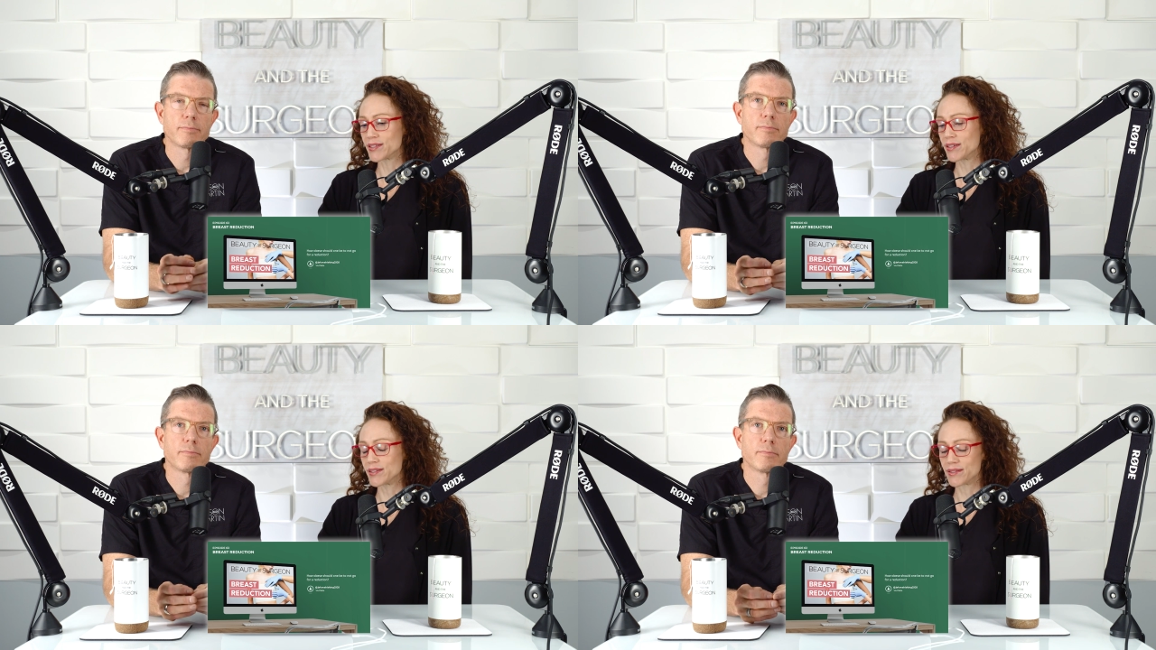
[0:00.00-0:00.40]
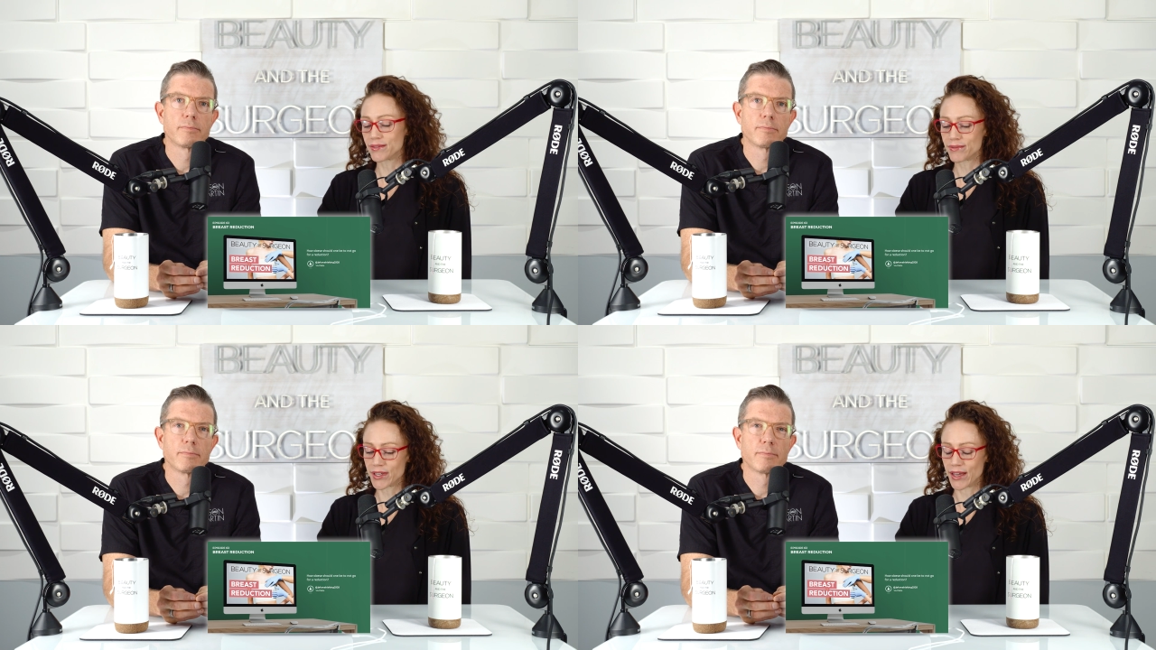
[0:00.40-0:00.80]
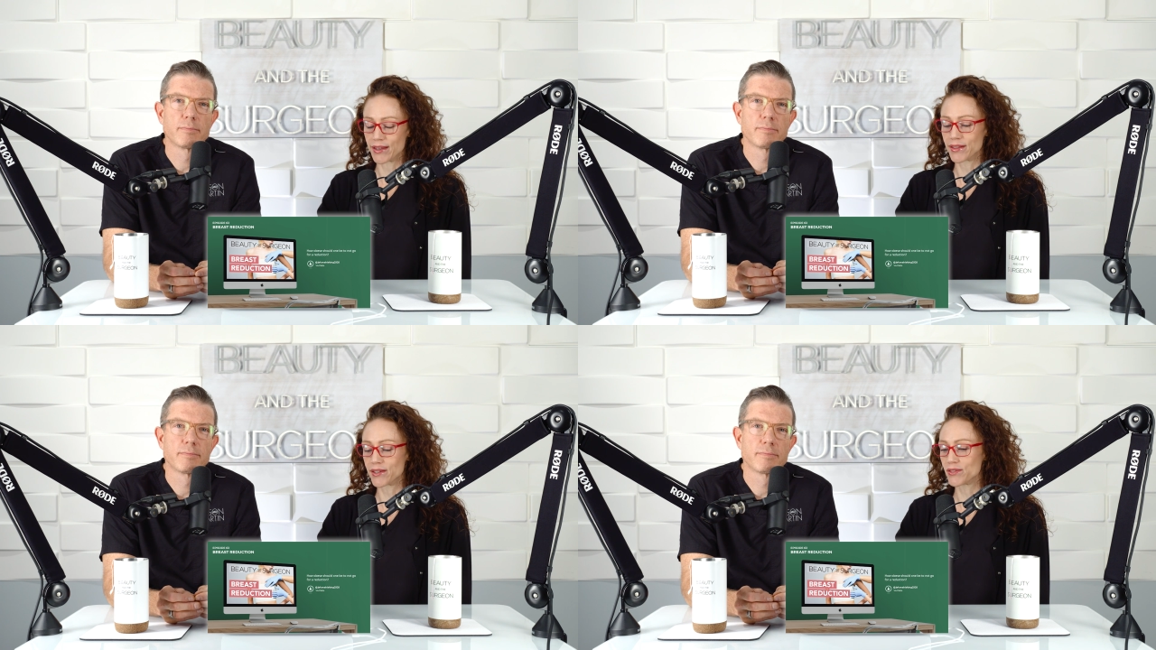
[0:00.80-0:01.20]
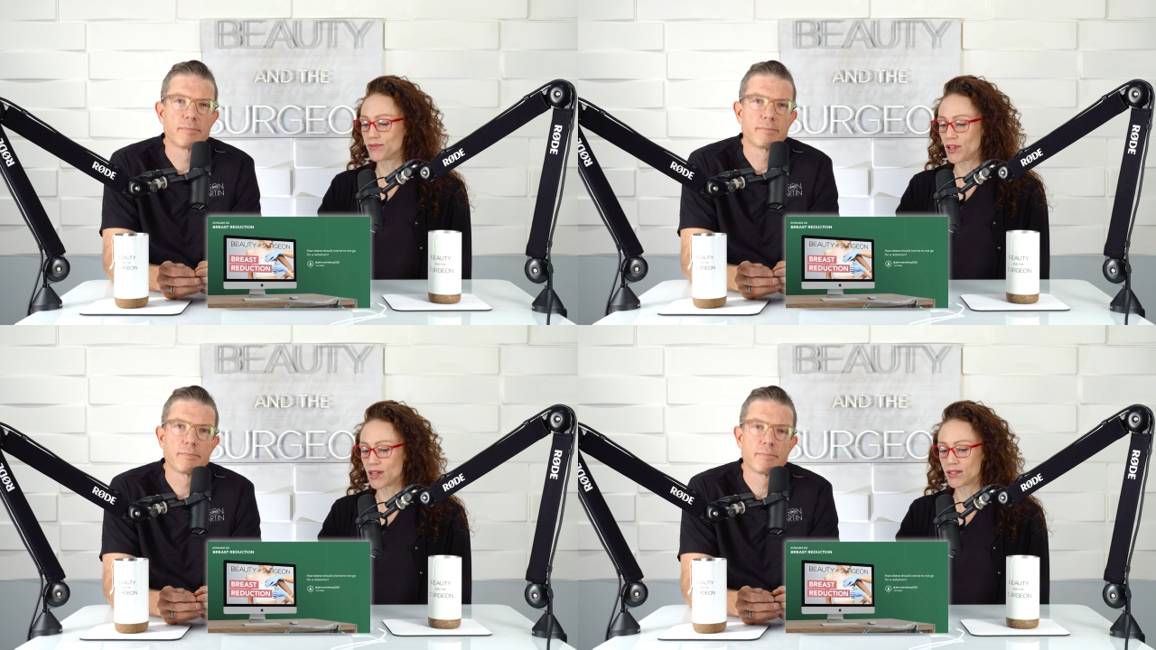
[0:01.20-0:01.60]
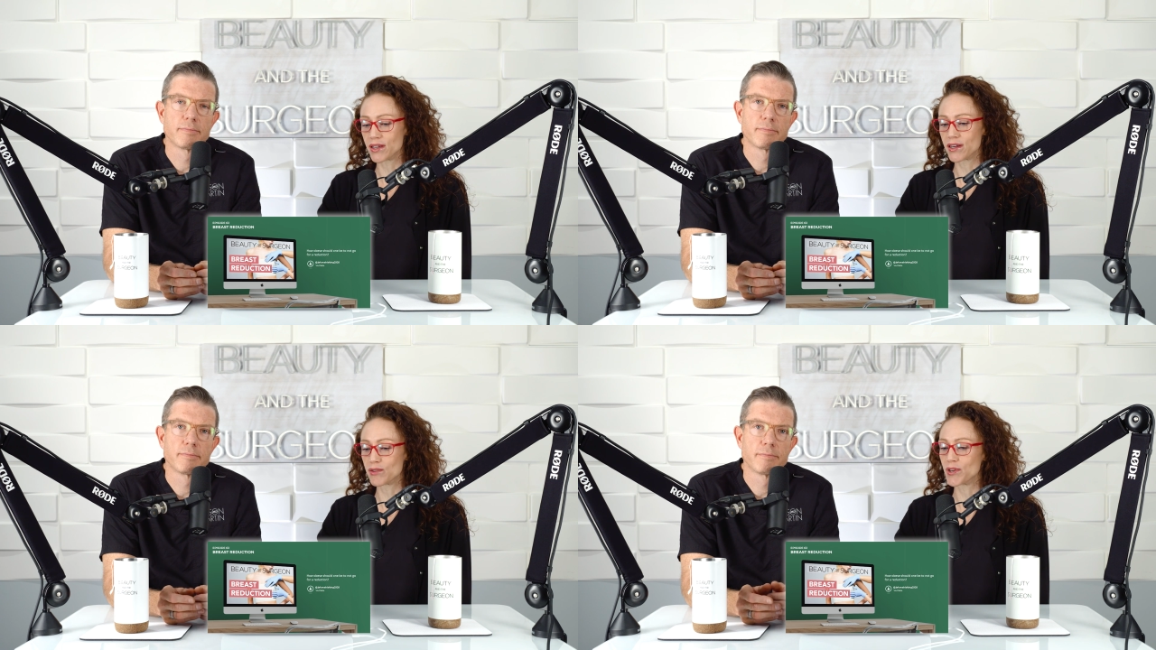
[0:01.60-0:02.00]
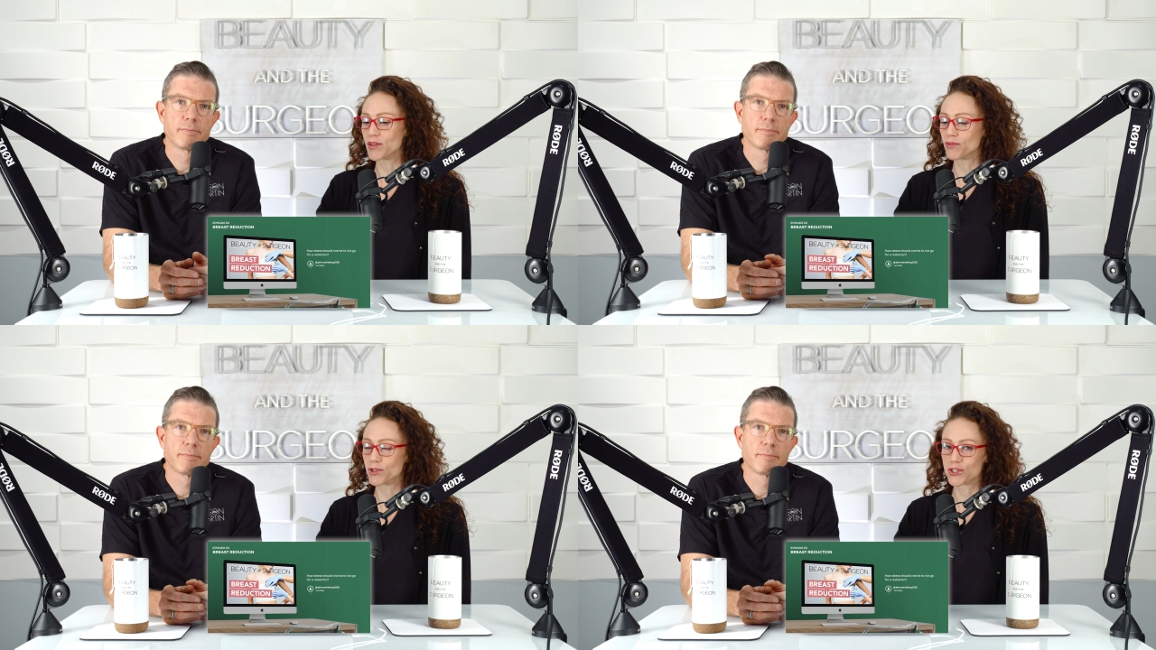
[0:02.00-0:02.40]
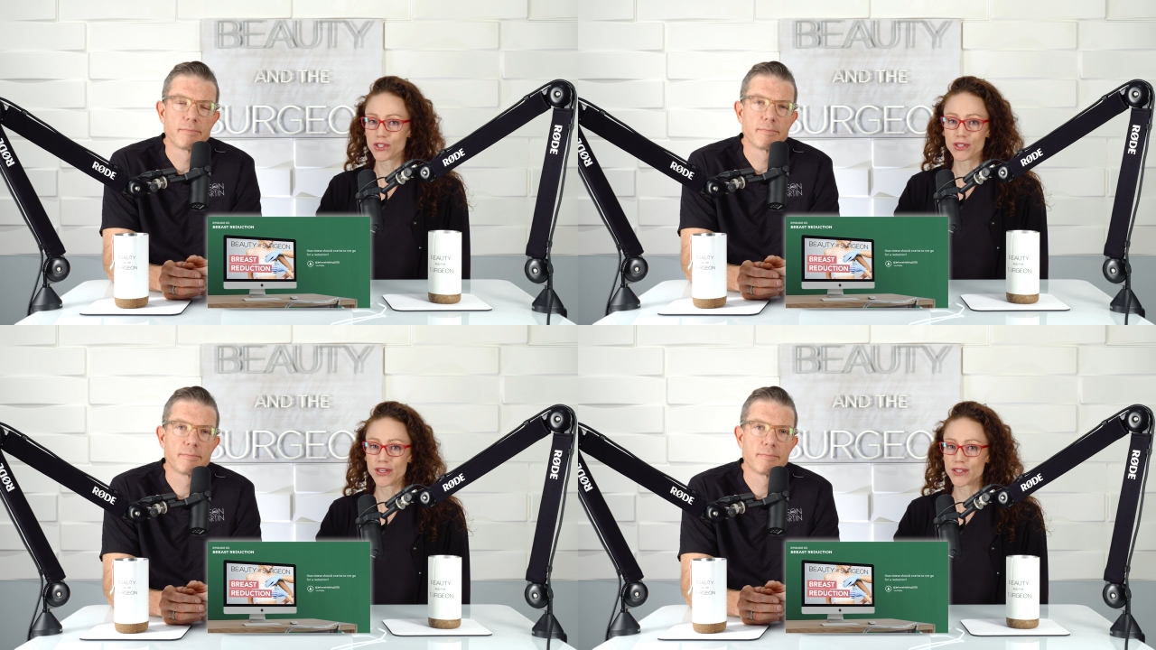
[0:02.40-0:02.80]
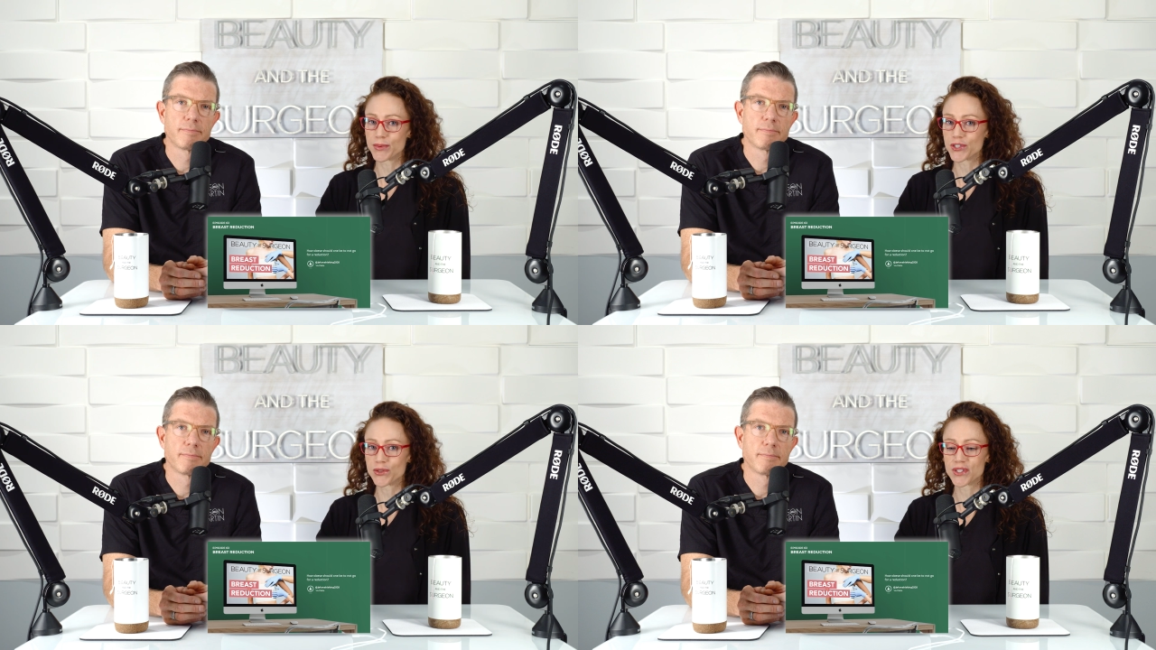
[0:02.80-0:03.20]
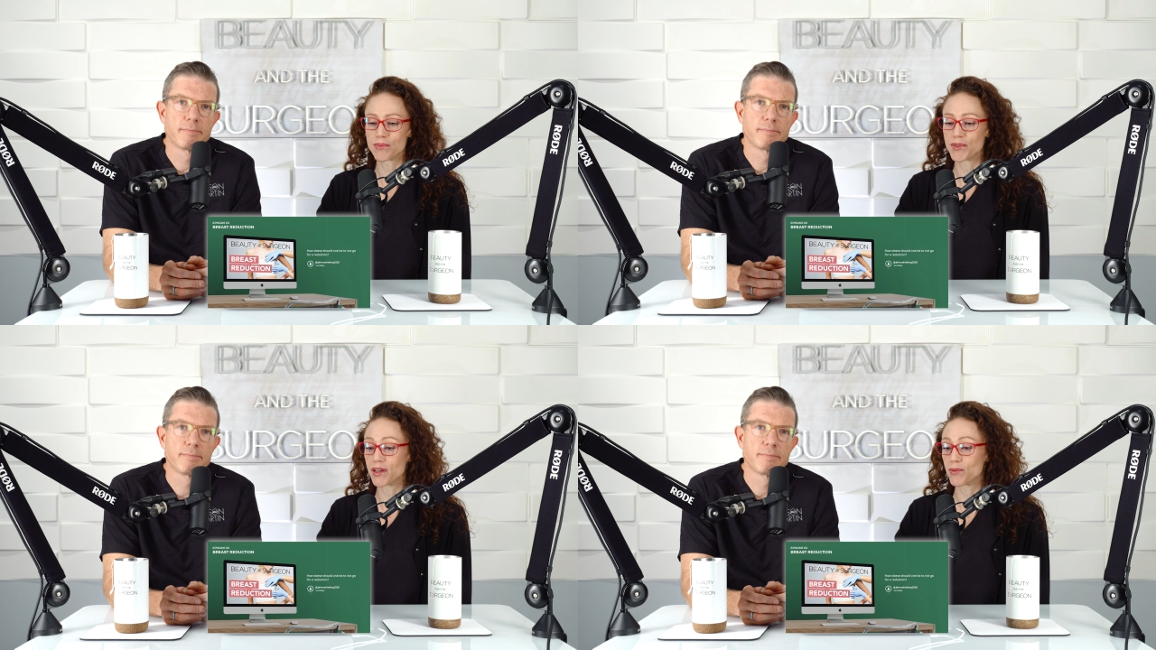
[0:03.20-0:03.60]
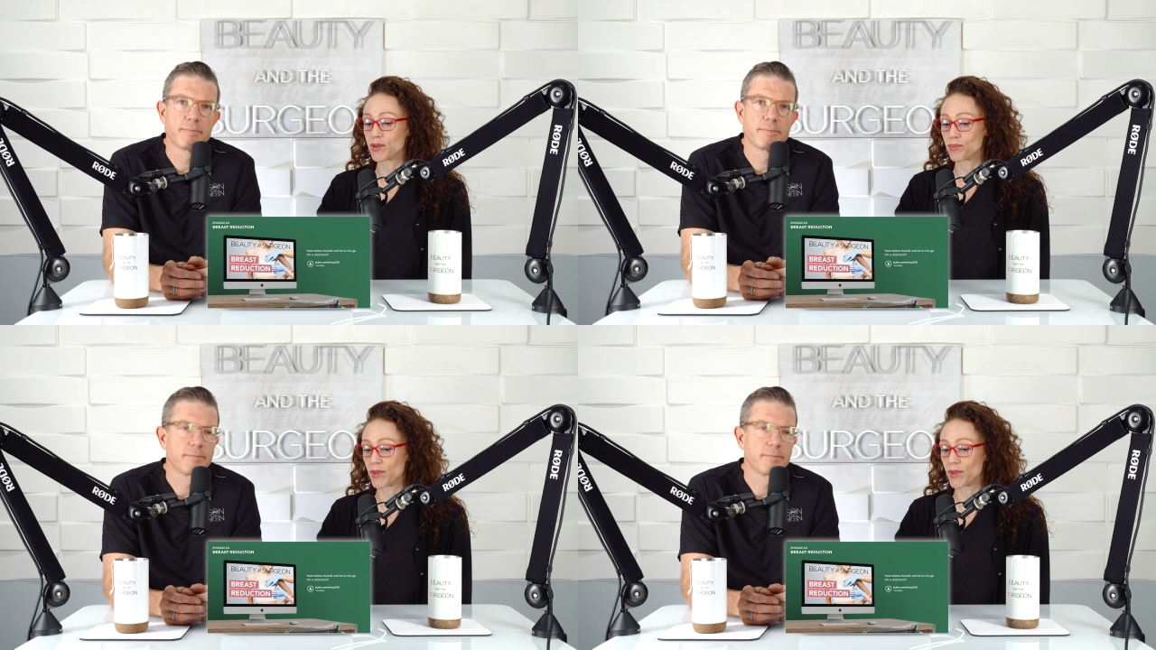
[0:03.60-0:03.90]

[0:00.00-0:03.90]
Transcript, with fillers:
Speaker 1: is a, is again, there's flaws there, but unfortunately, especially with something with a,